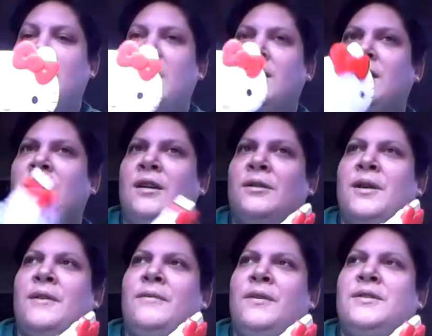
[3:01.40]
first I thought it was
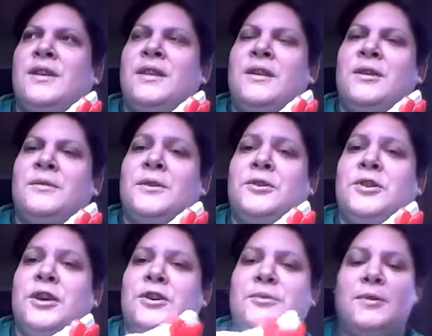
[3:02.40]
a change purse,
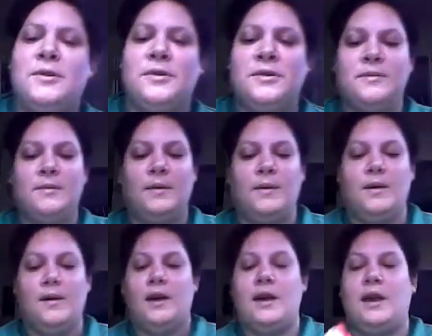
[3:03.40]
and it's
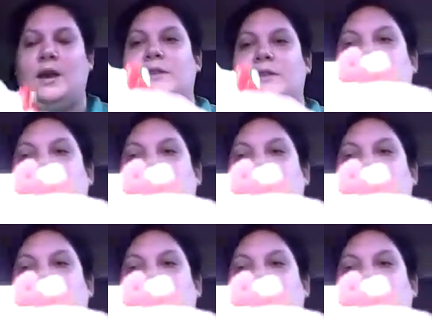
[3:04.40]
like this little